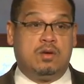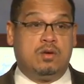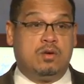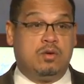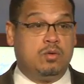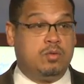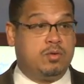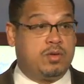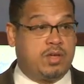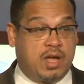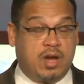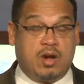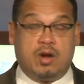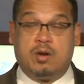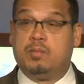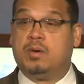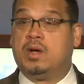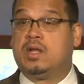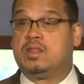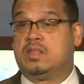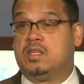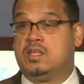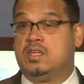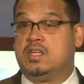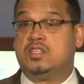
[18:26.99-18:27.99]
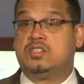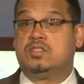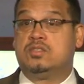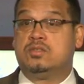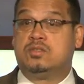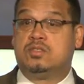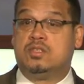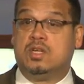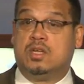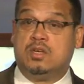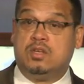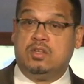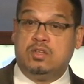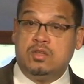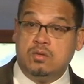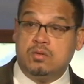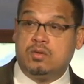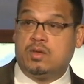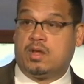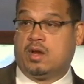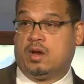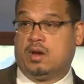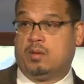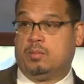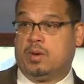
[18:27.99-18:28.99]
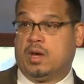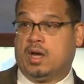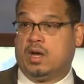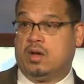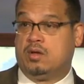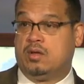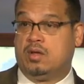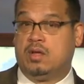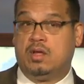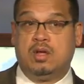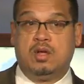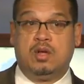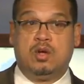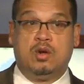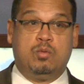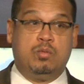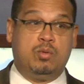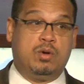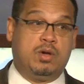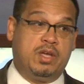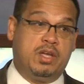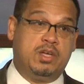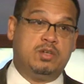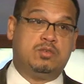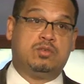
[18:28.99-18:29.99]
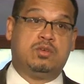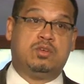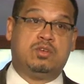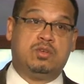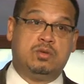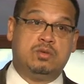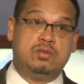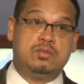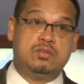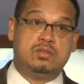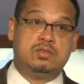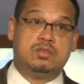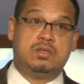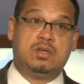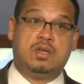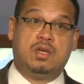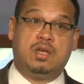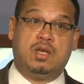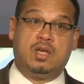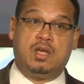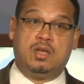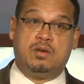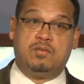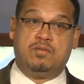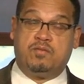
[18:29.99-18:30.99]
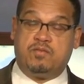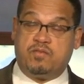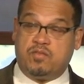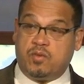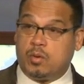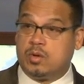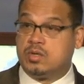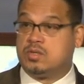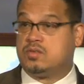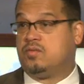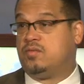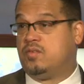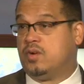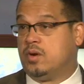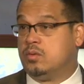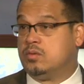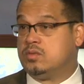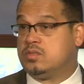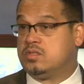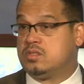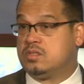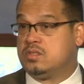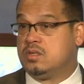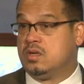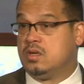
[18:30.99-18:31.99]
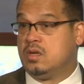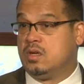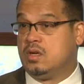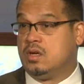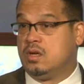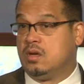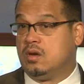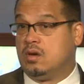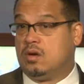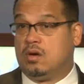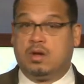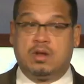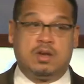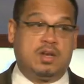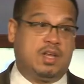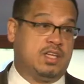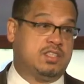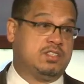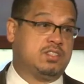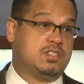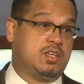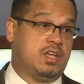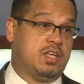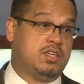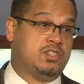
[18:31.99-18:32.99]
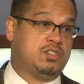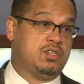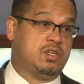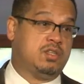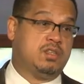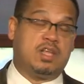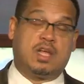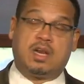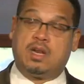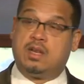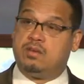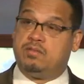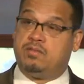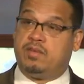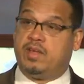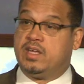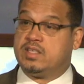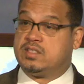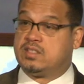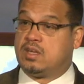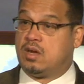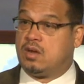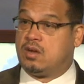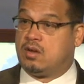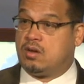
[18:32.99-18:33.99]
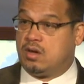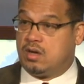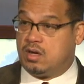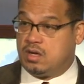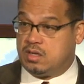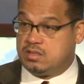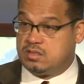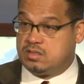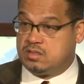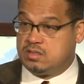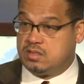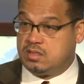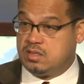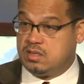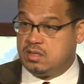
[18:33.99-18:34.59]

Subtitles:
who care about the issues that you care about, will introduce and force votes on legislation that'll advance our cause.